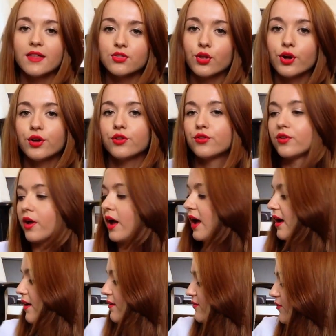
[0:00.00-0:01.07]
And those
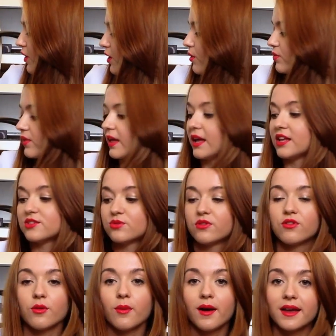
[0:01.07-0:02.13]
file things were
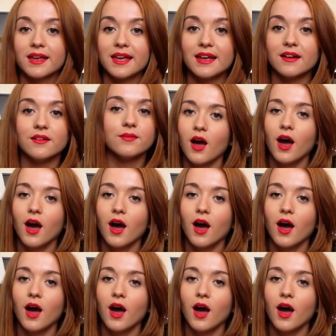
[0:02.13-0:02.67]
from IKEA.